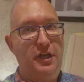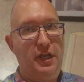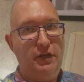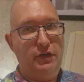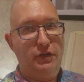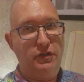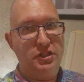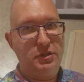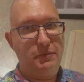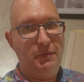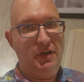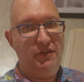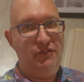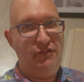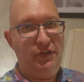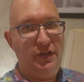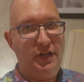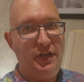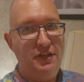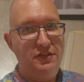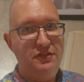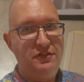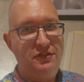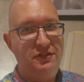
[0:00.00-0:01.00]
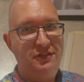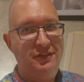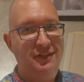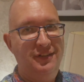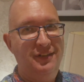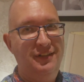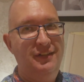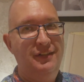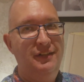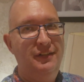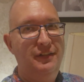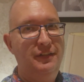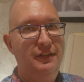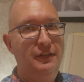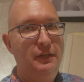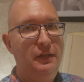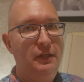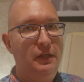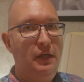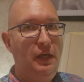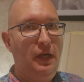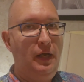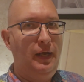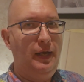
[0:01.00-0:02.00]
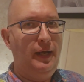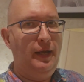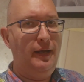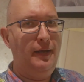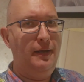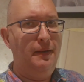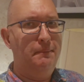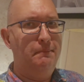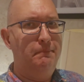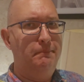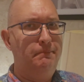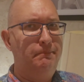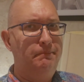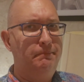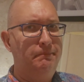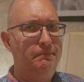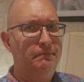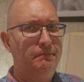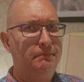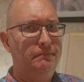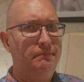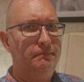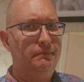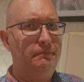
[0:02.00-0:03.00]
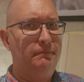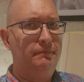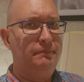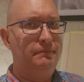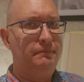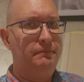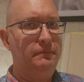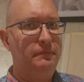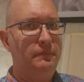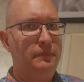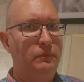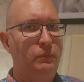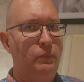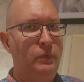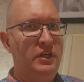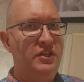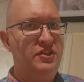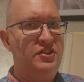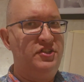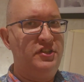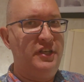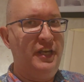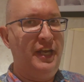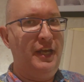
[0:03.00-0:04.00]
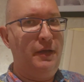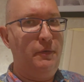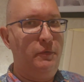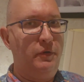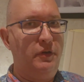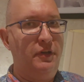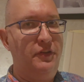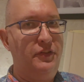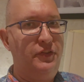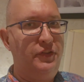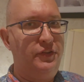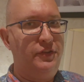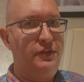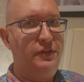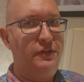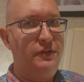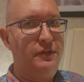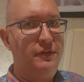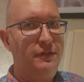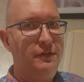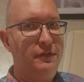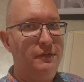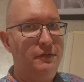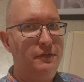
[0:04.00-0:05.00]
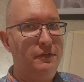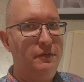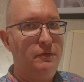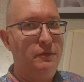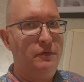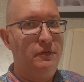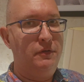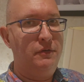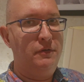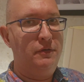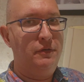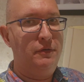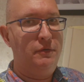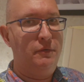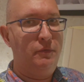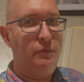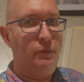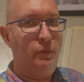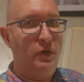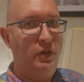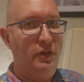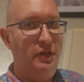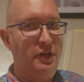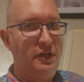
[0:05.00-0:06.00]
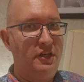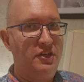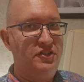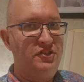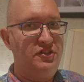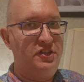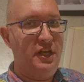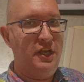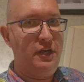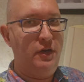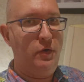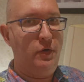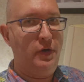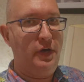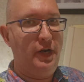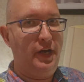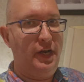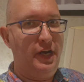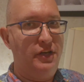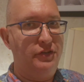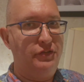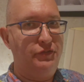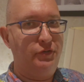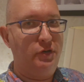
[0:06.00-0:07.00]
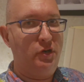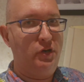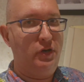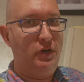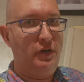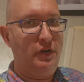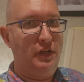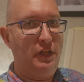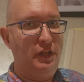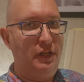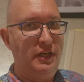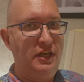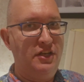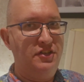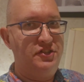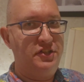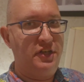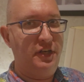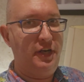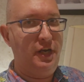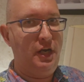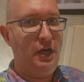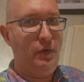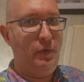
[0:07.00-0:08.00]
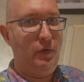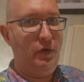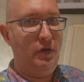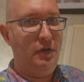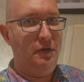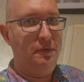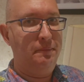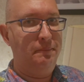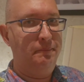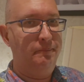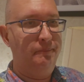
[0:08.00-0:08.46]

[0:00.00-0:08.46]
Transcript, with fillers: shadows on my face. Um, we sat with one of the casino guys for at least an hour